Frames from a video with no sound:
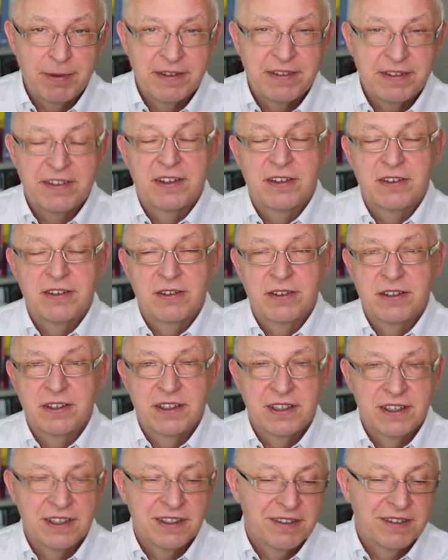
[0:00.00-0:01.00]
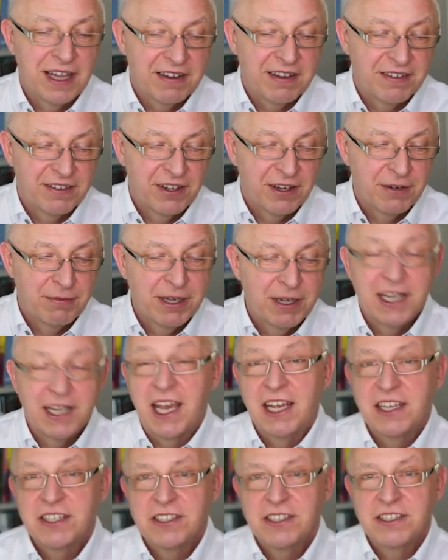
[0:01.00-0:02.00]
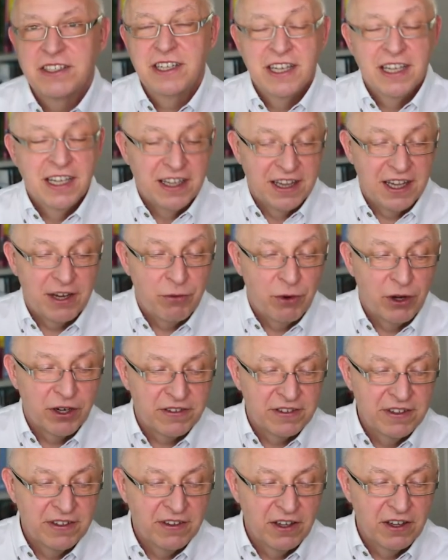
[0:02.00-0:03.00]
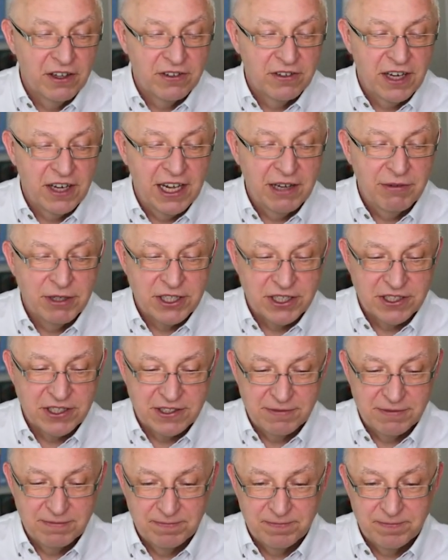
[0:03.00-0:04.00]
So that's not a mitigation that works in those languages.